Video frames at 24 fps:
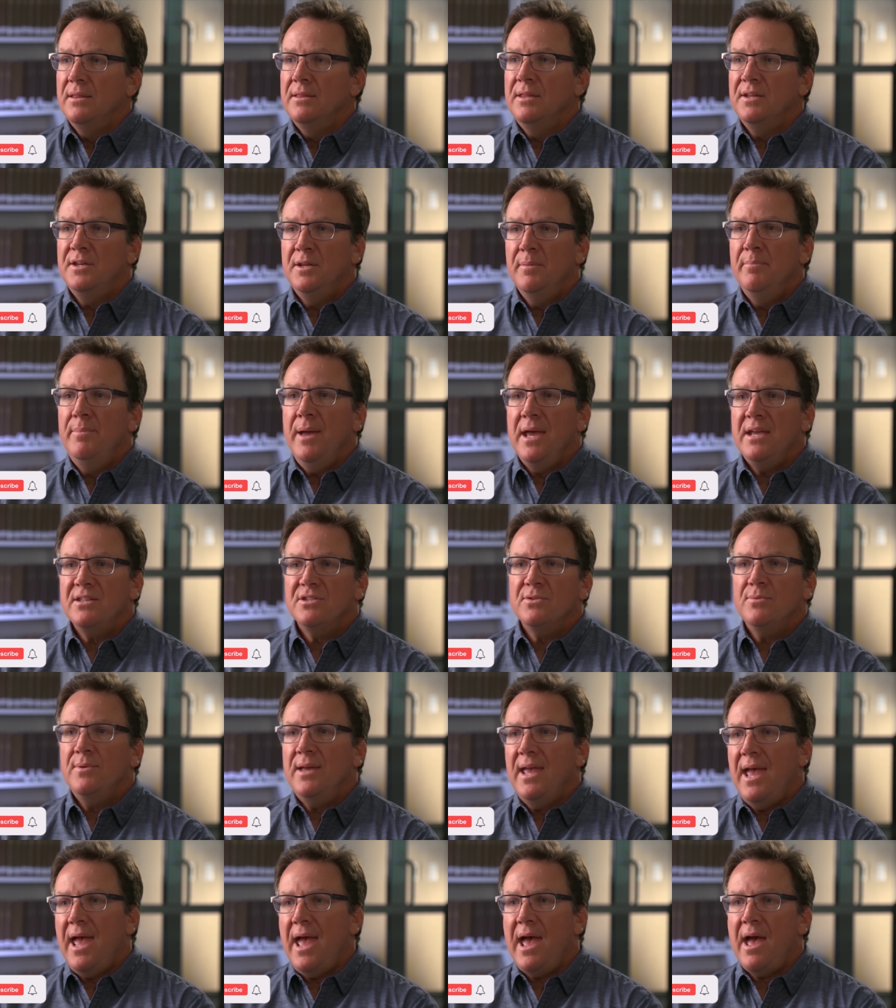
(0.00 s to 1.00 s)
The
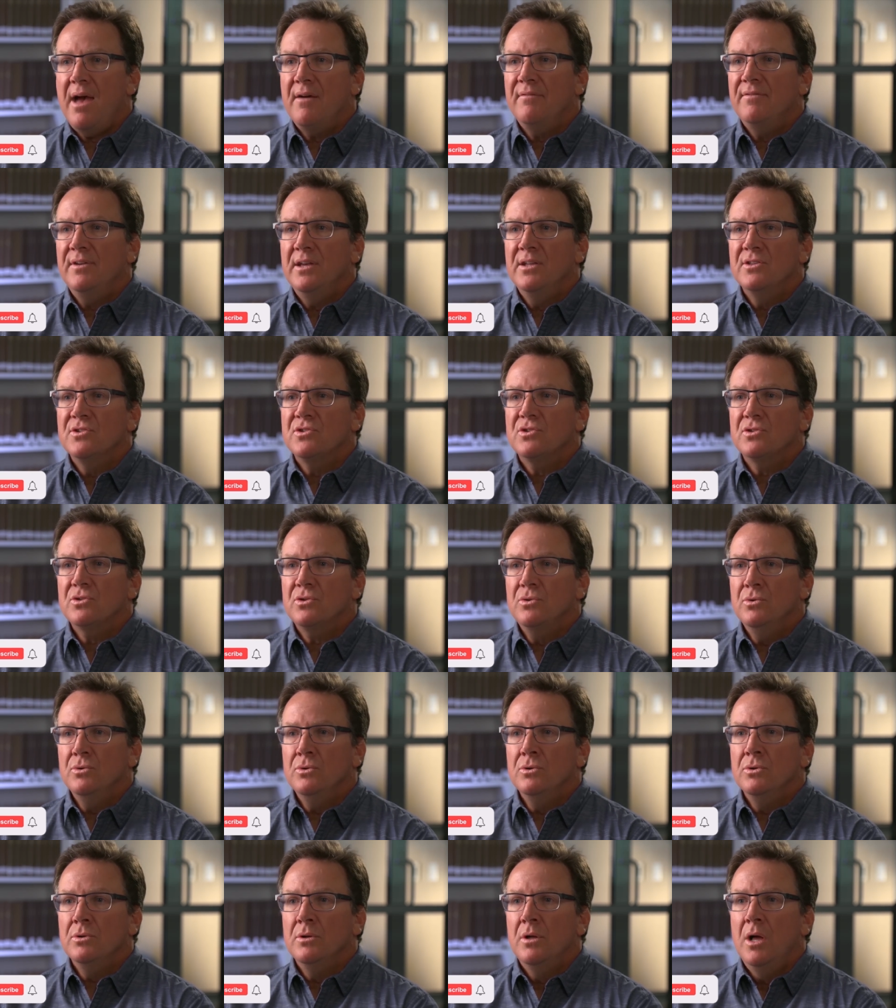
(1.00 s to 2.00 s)
debates we have in
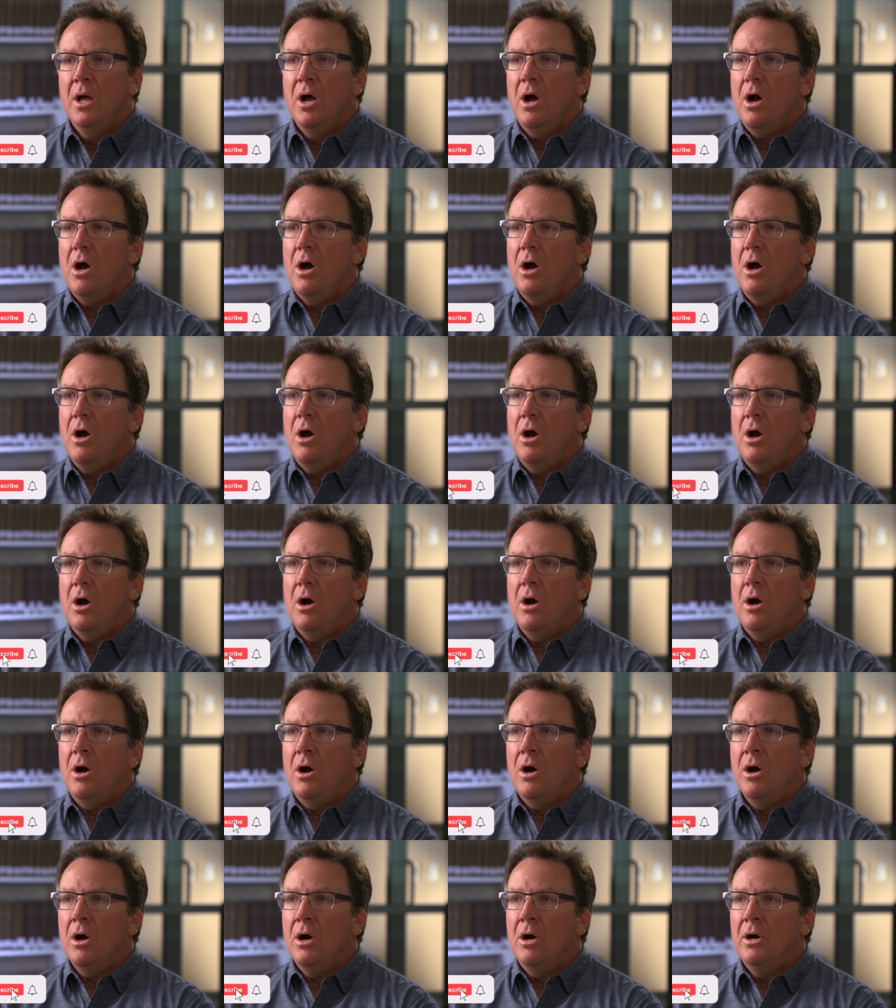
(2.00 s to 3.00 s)
school
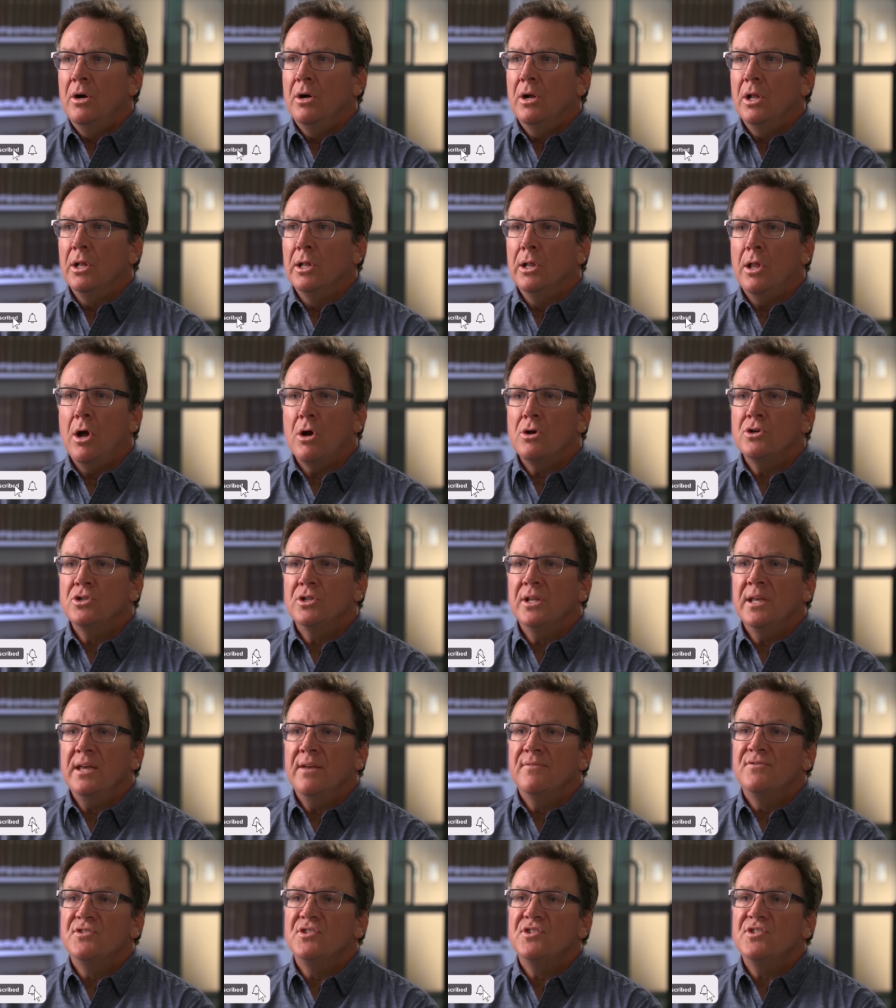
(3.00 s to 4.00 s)
are
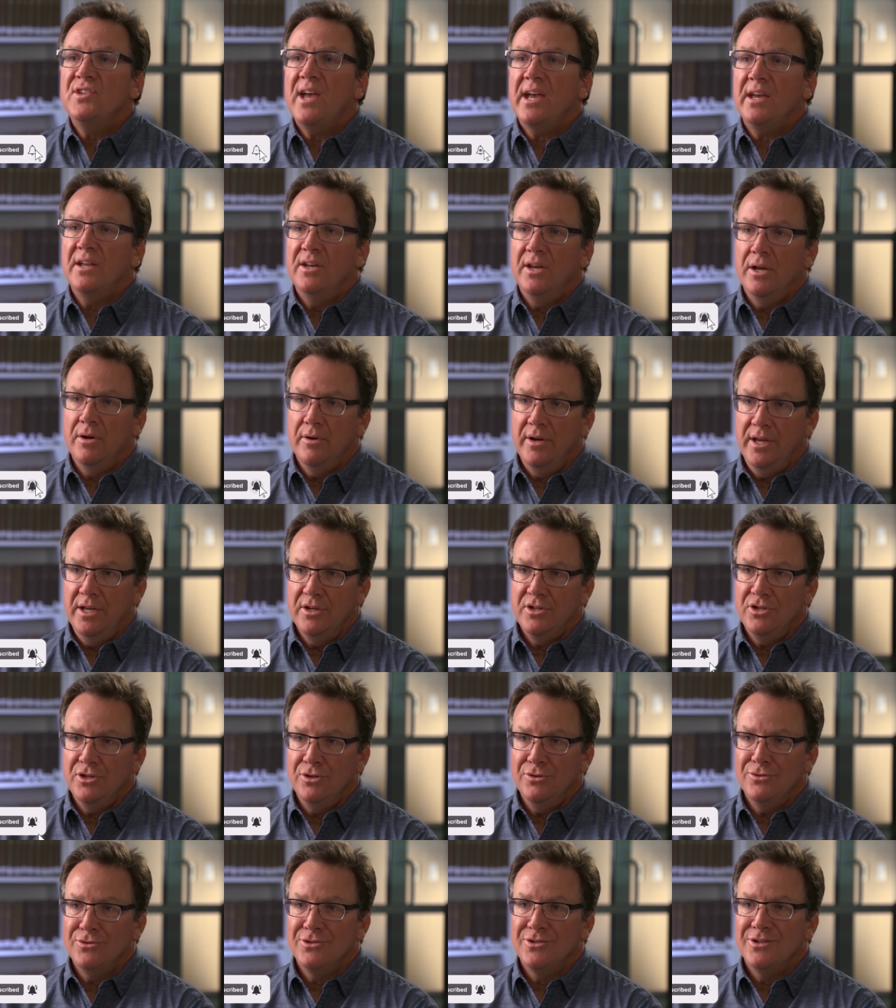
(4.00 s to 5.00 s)
largely of secondary
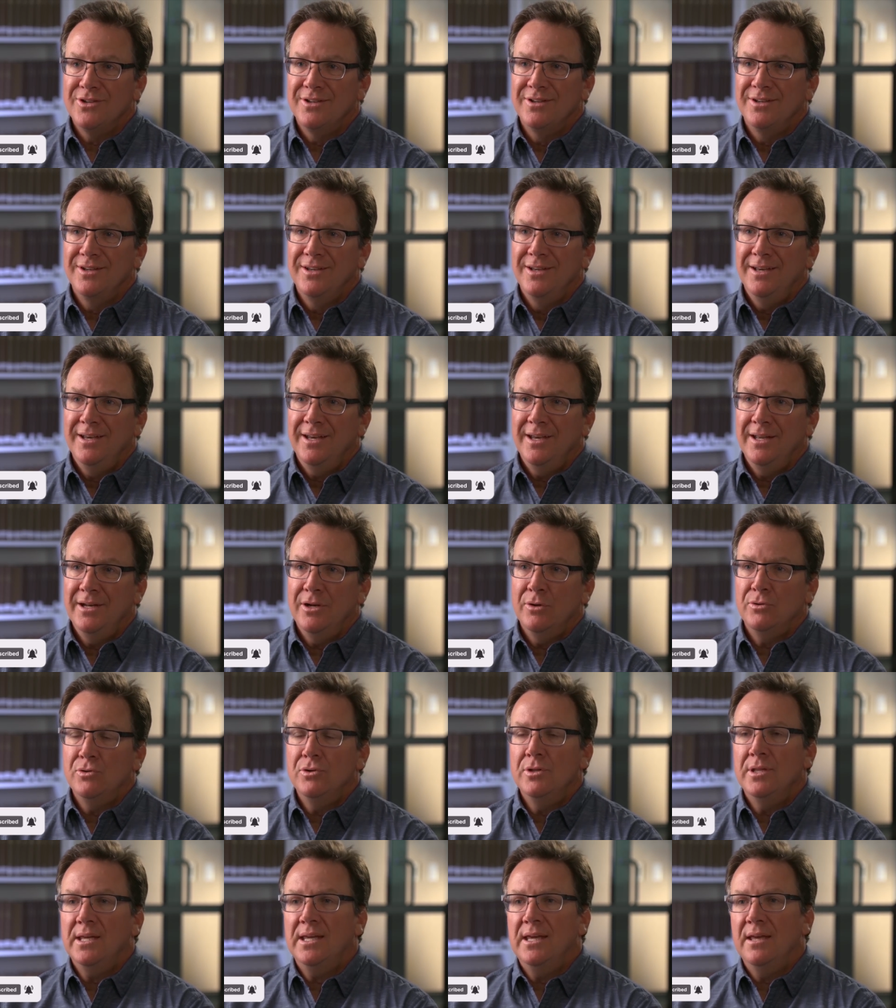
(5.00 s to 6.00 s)
issues. You know,
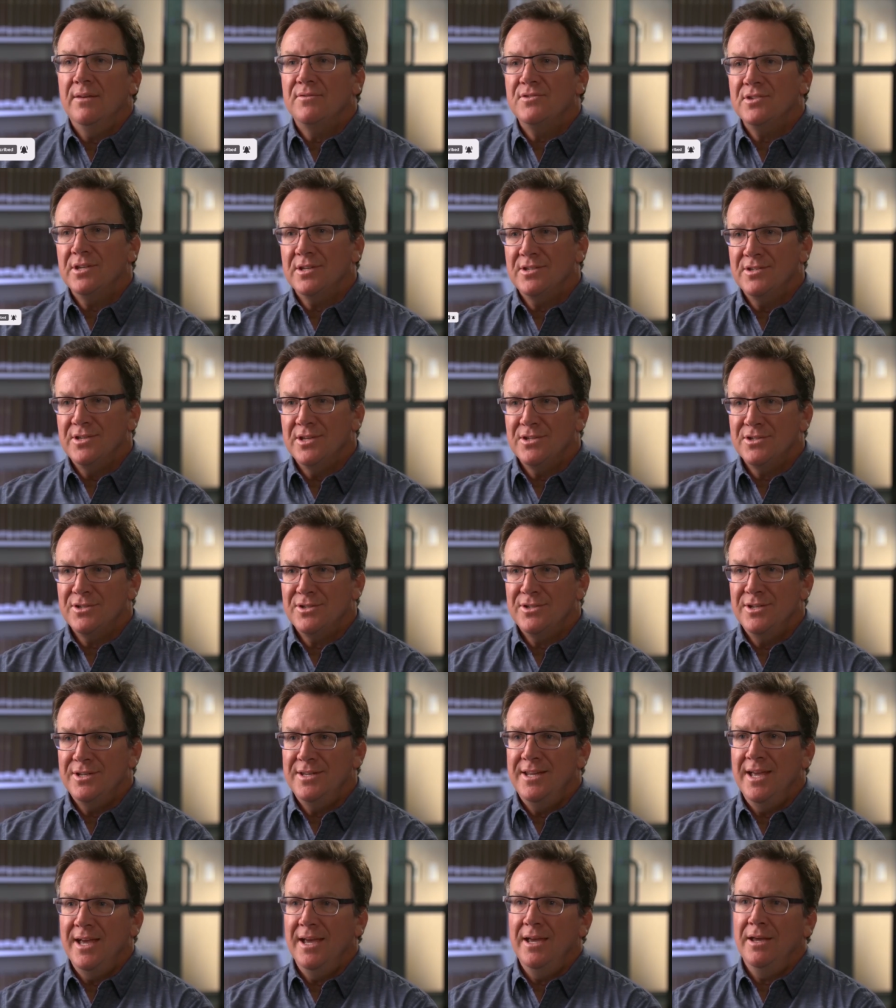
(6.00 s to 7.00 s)
do the gifts exist
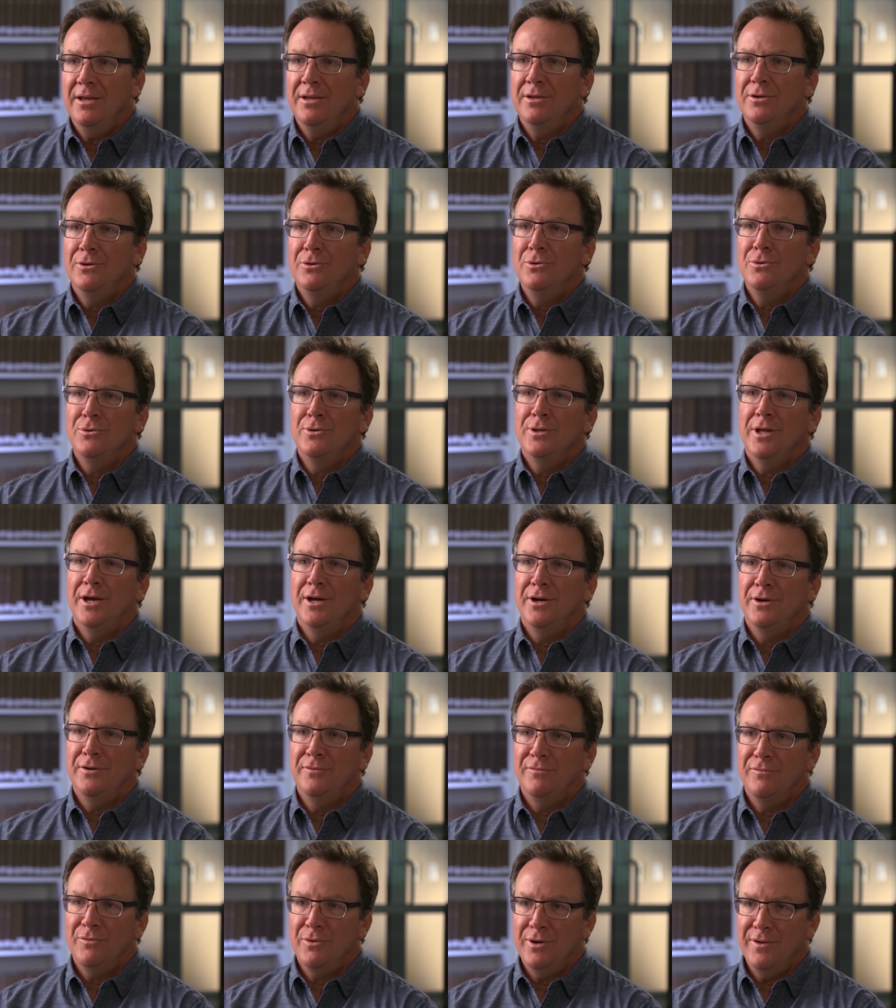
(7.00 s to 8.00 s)
today? Who are the one
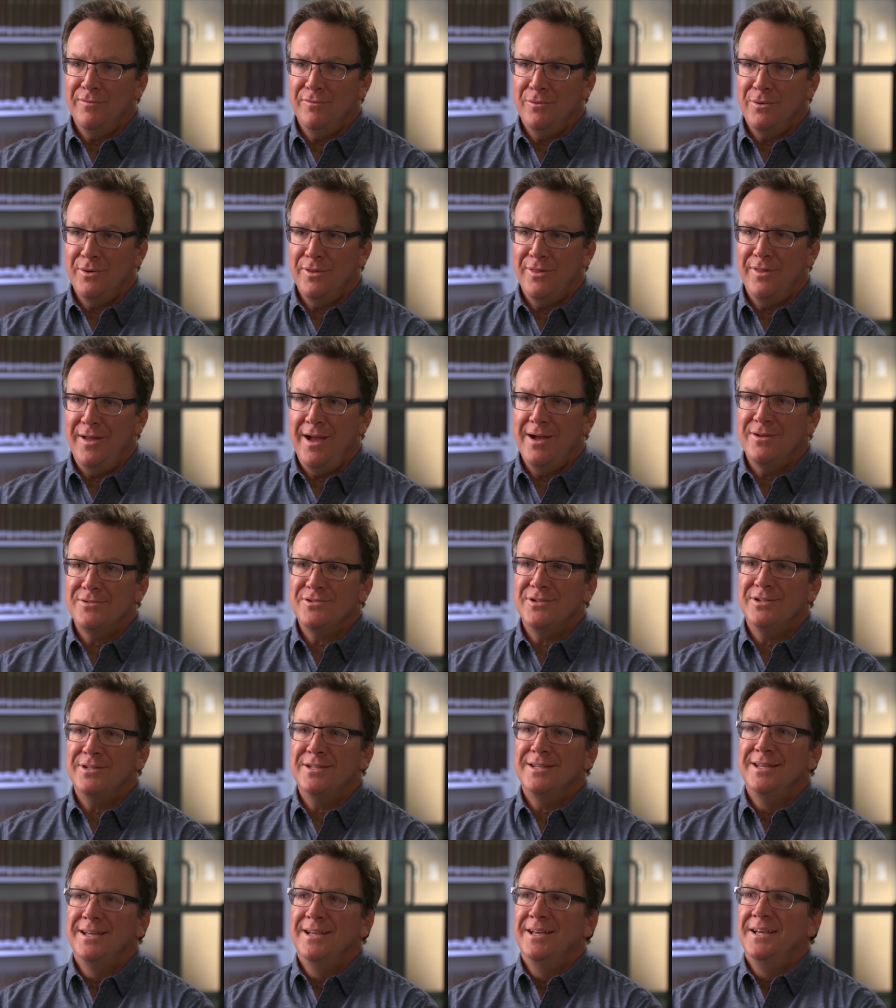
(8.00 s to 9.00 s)
hundred forty-four
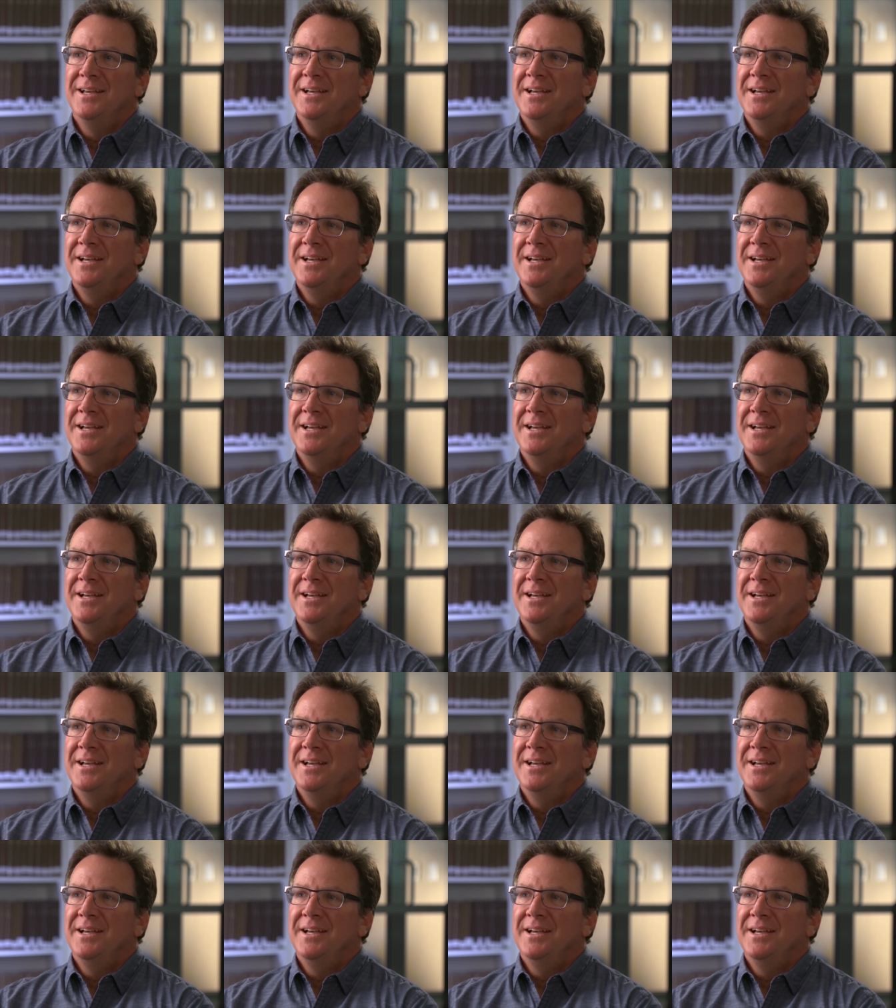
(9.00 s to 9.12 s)
thousand?